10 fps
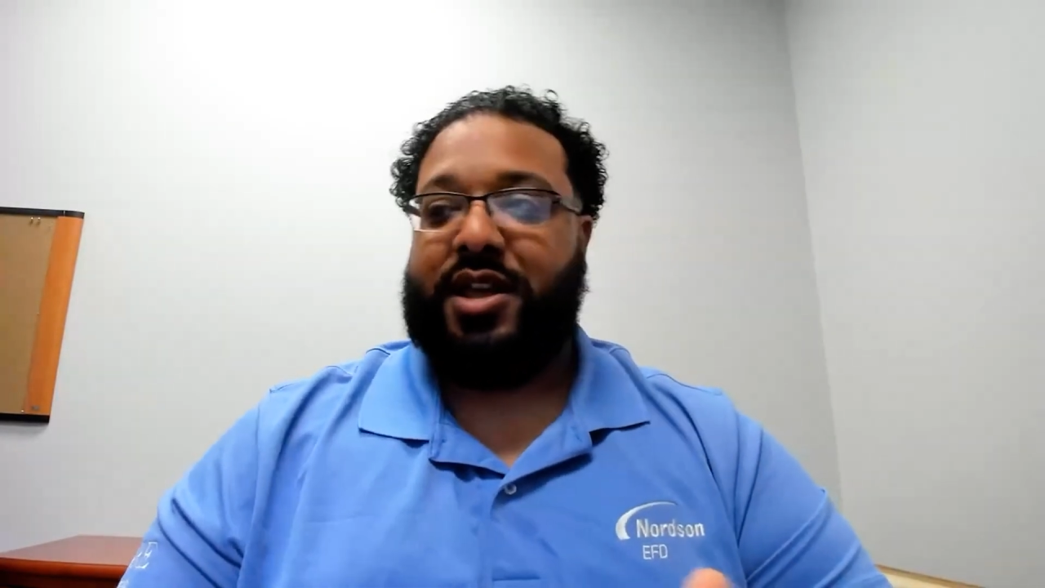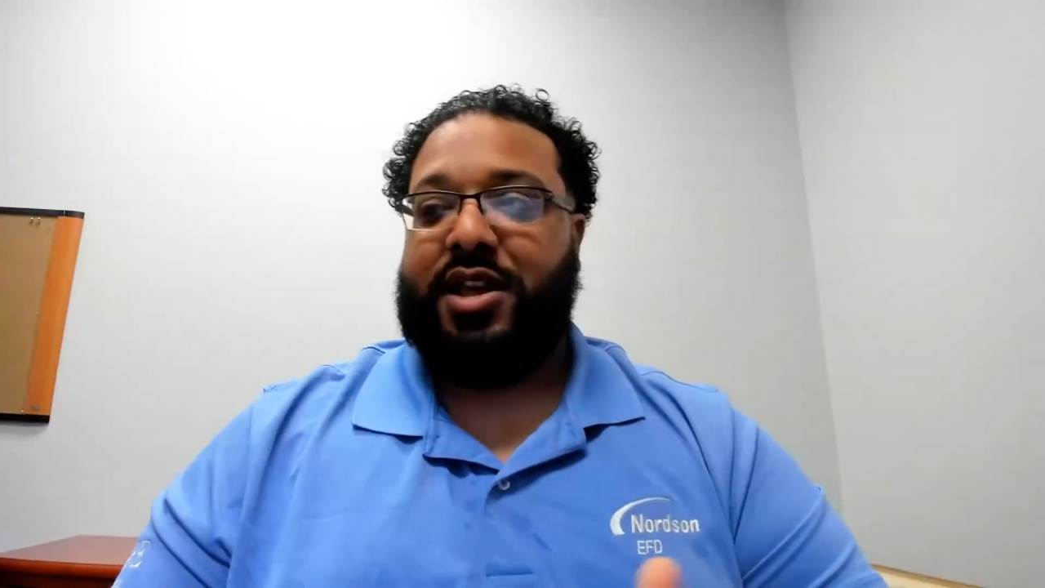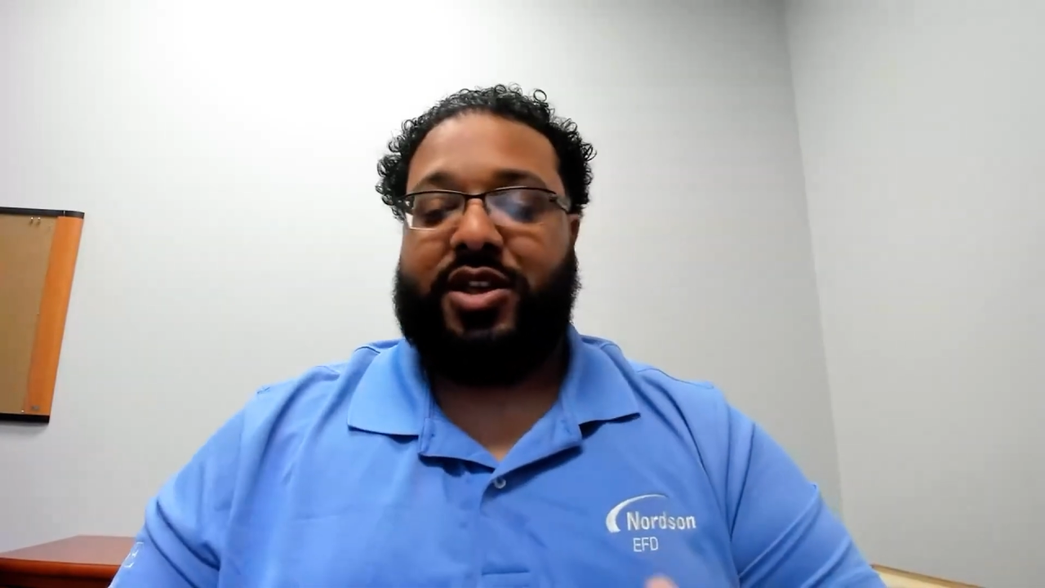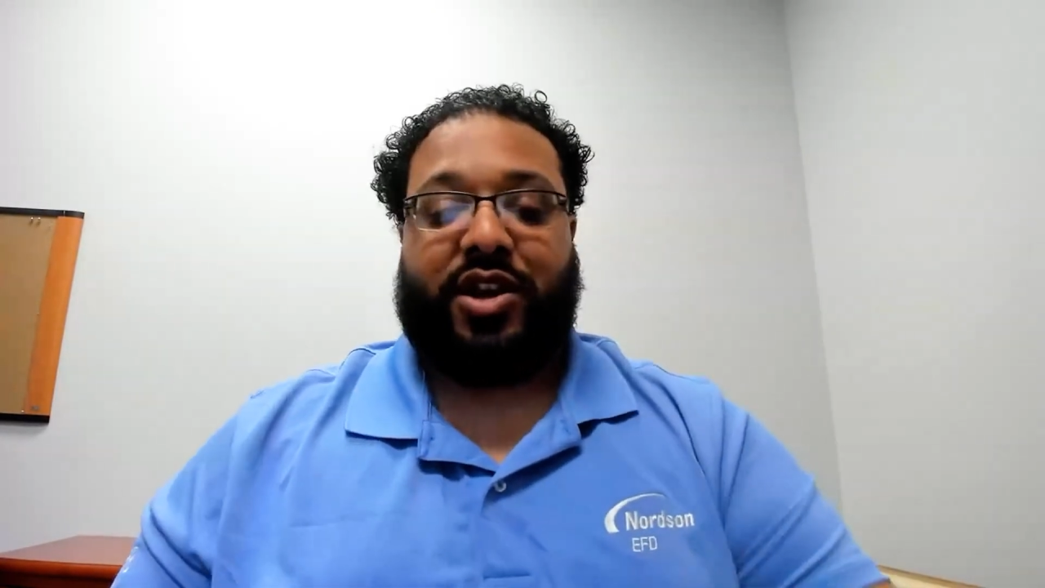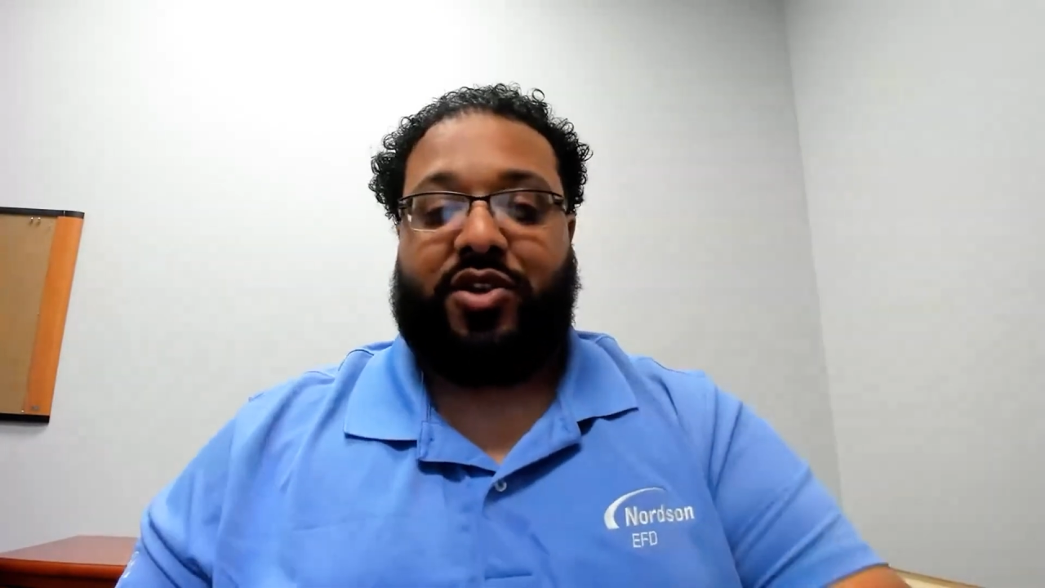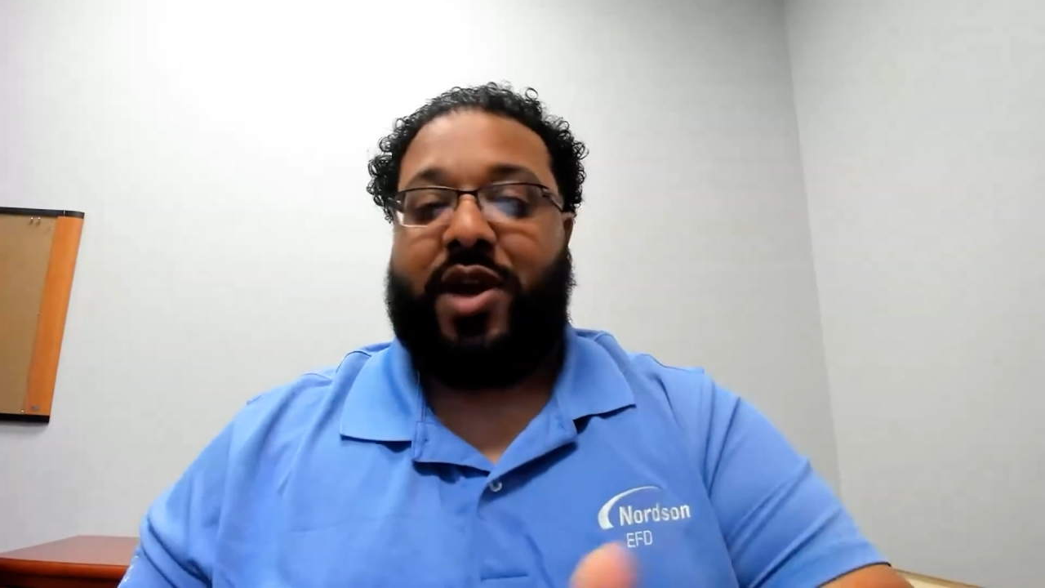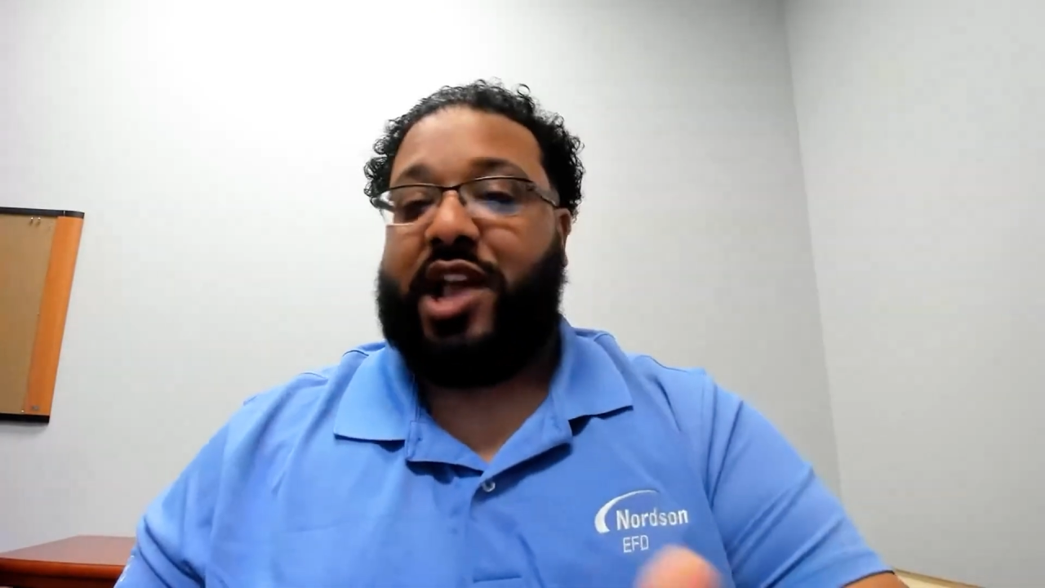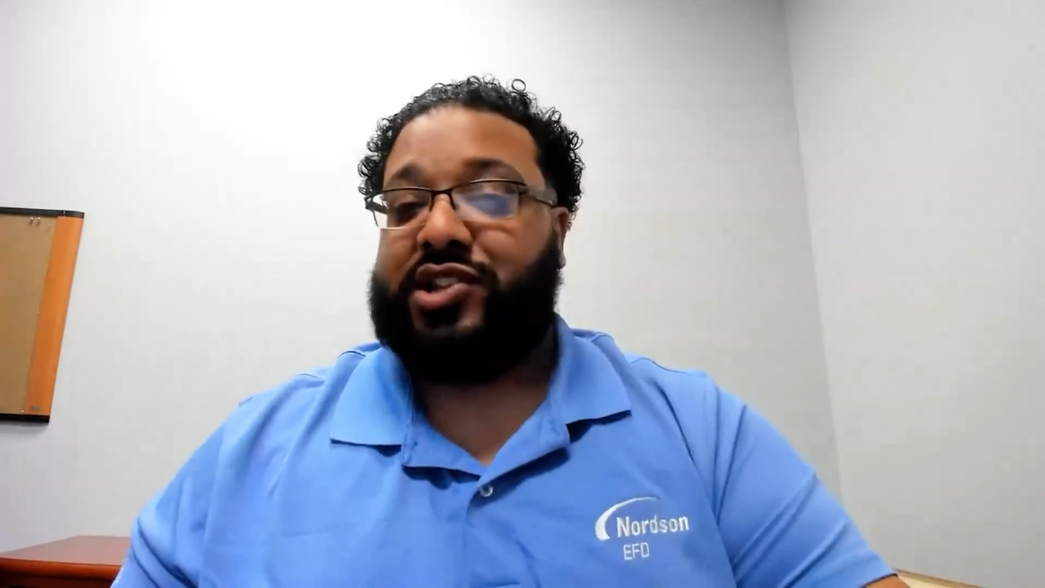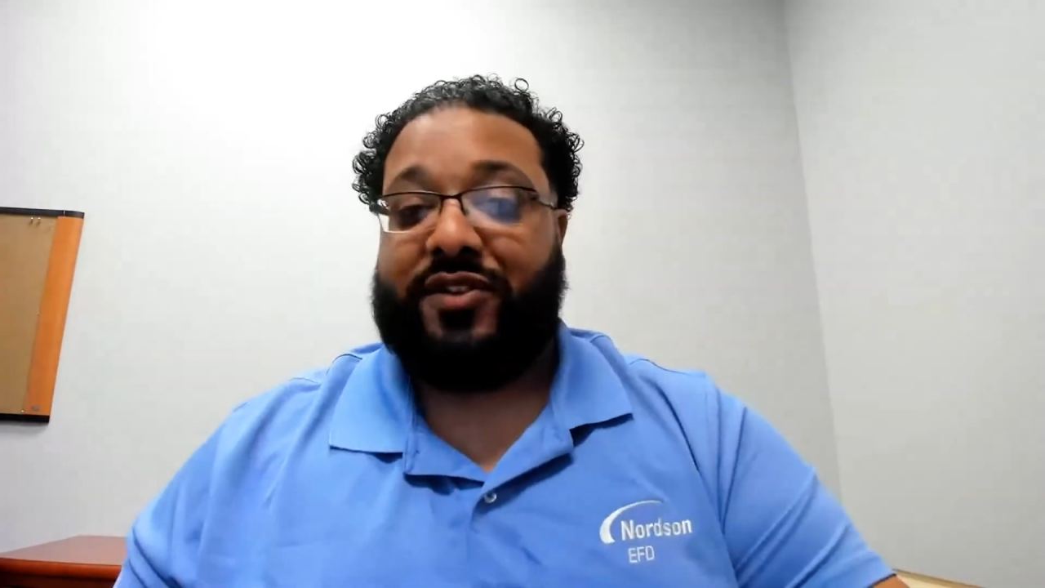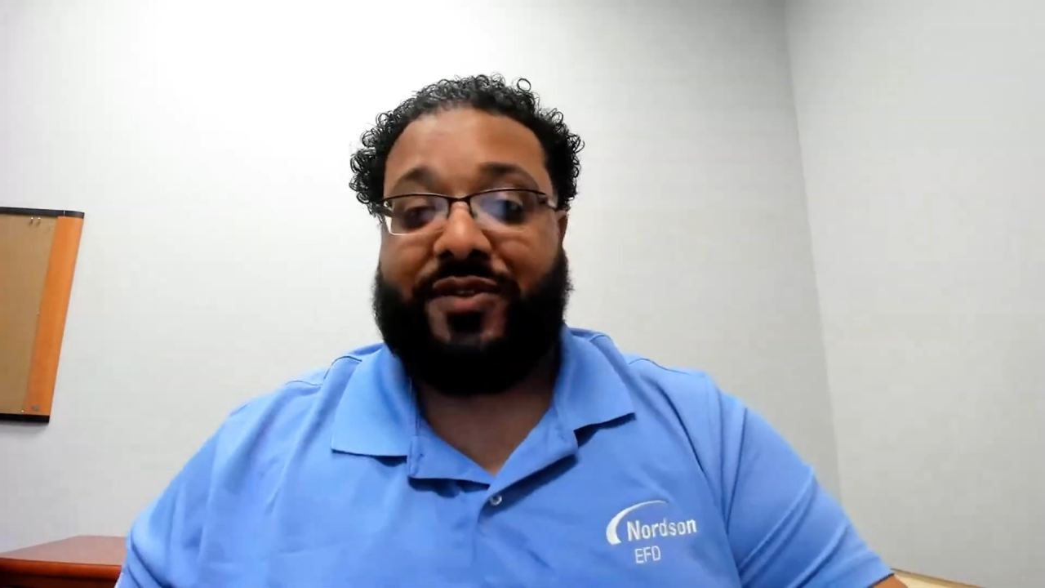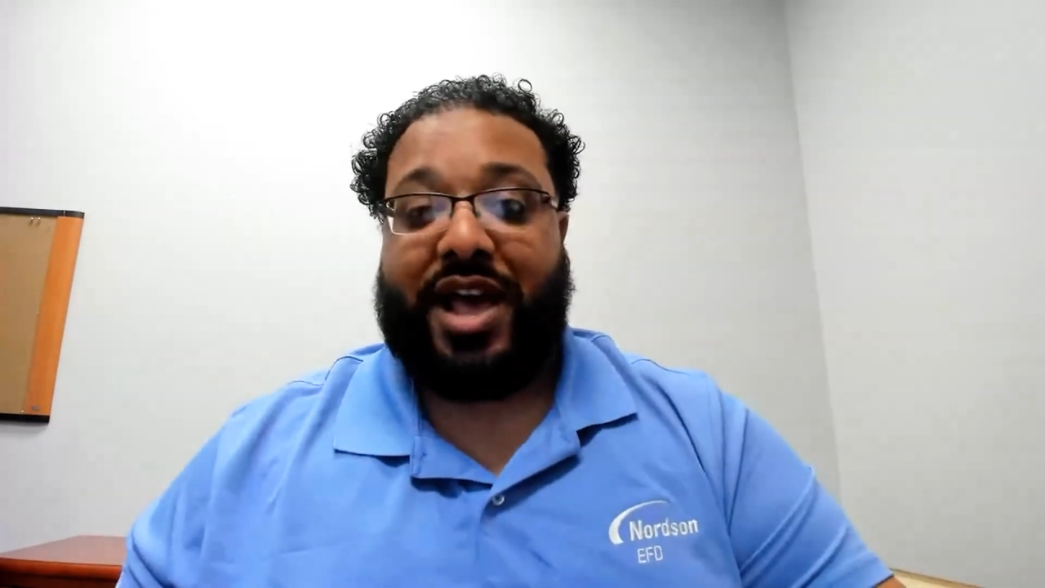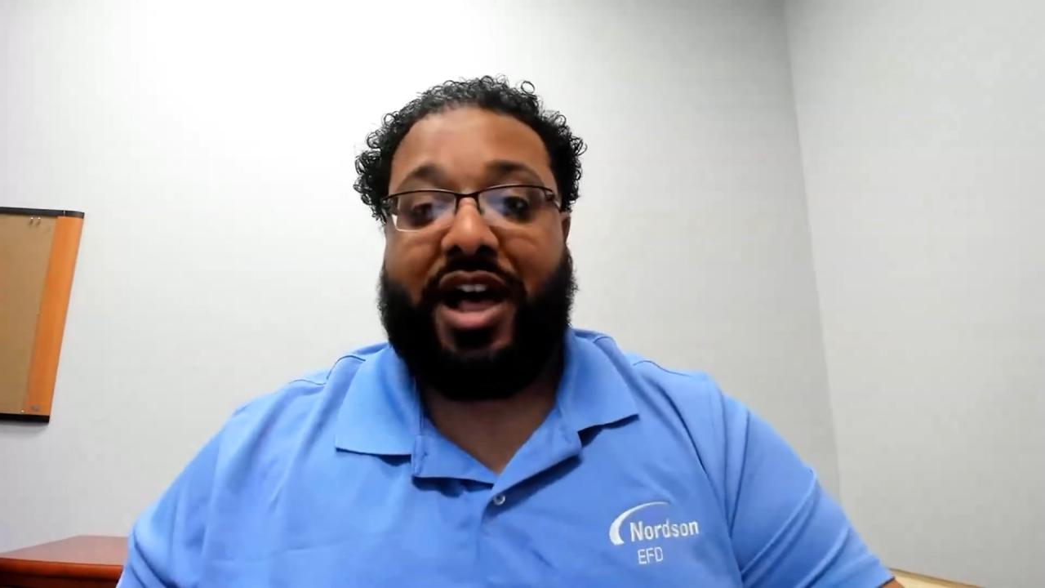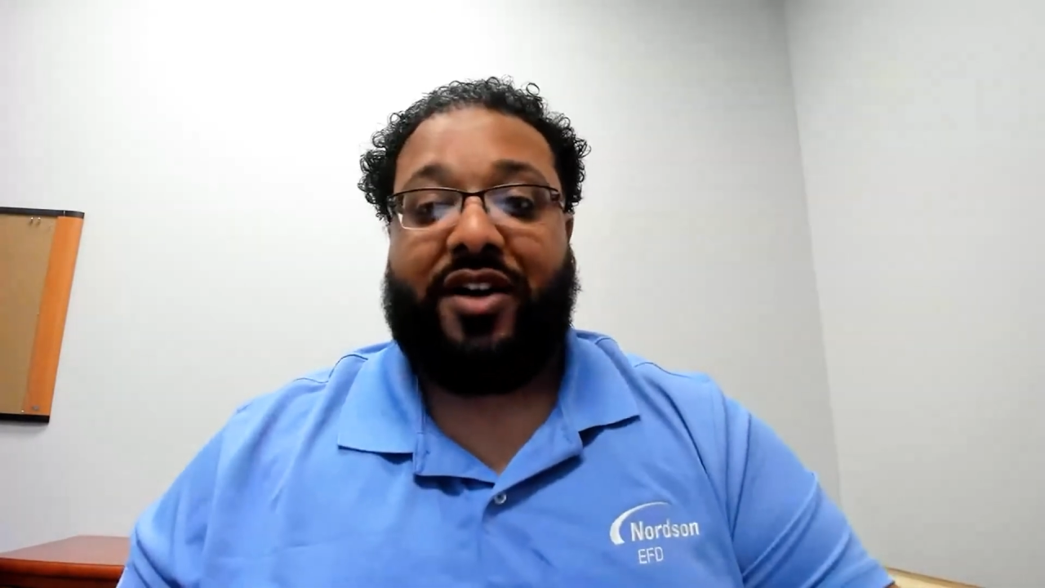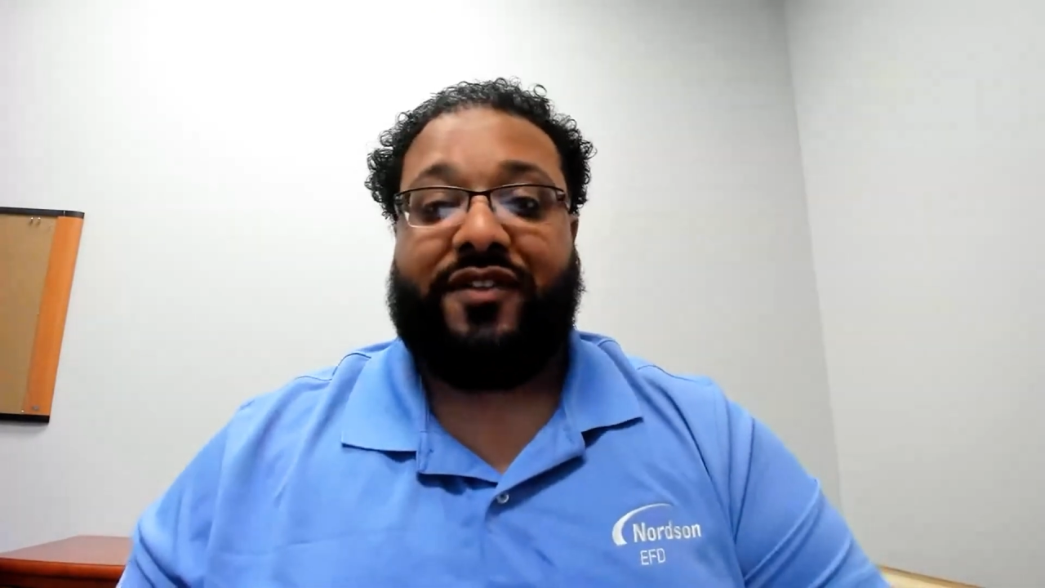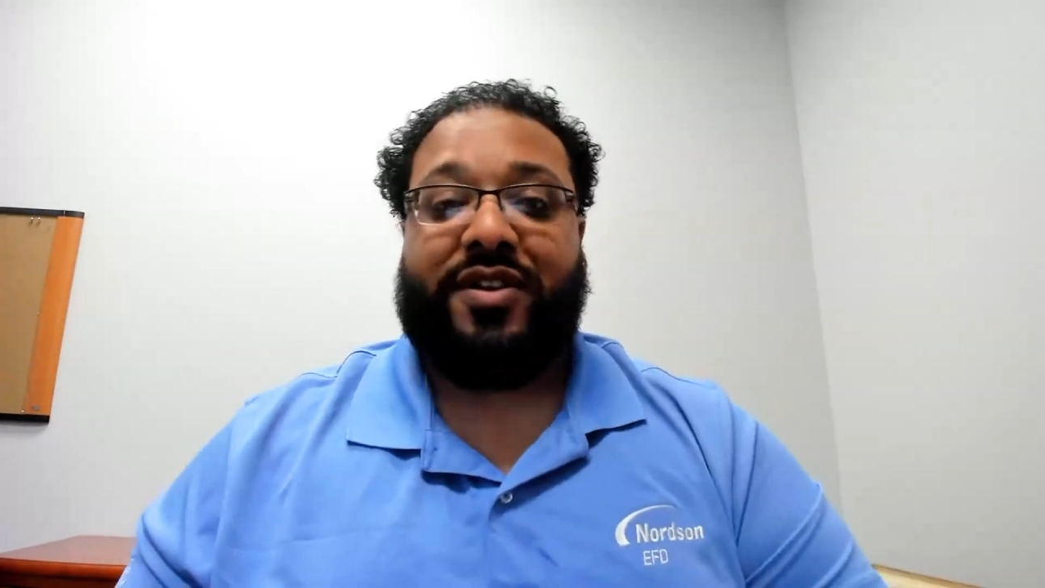you crash your
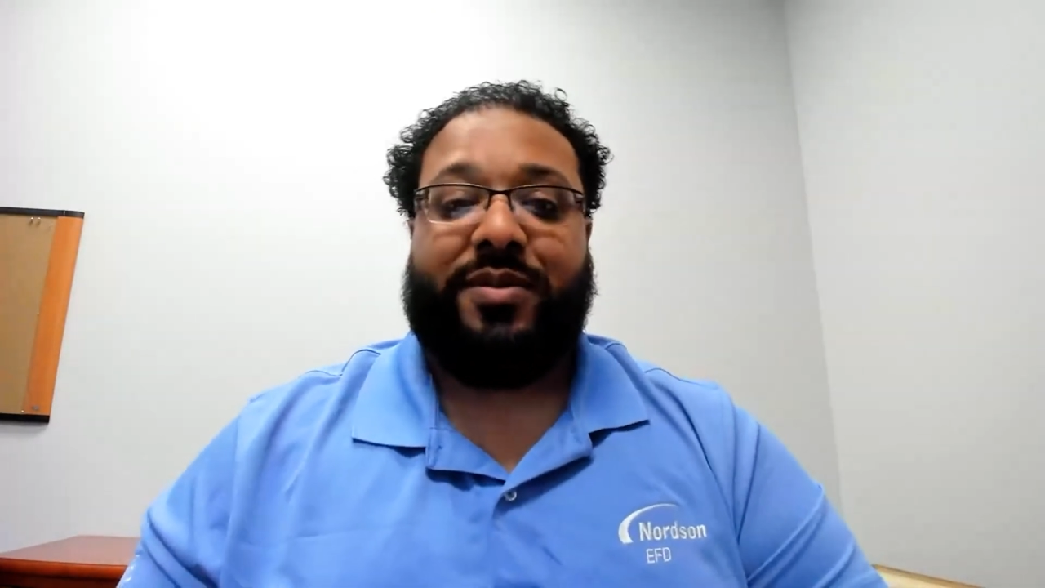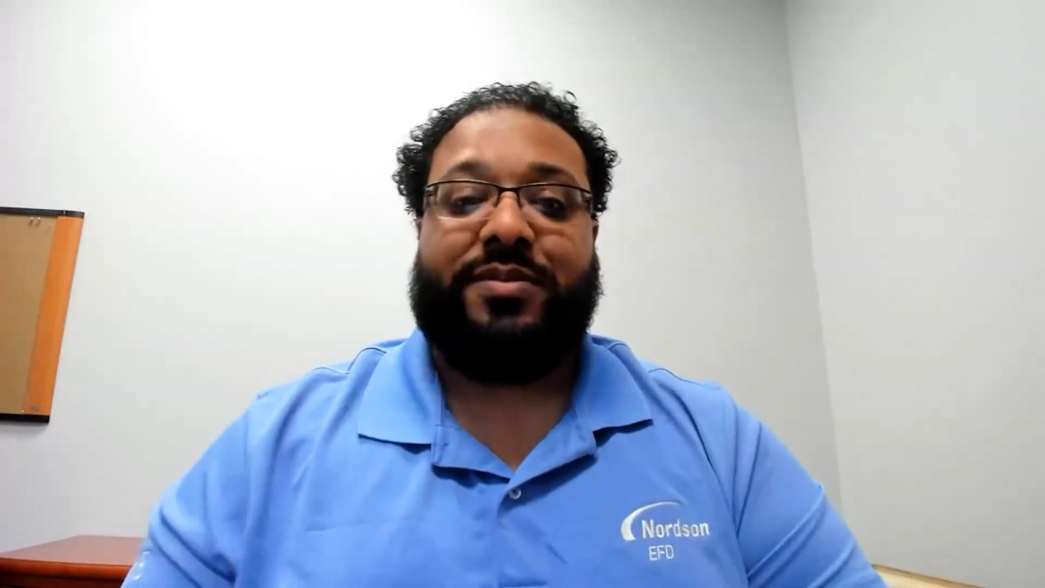valve,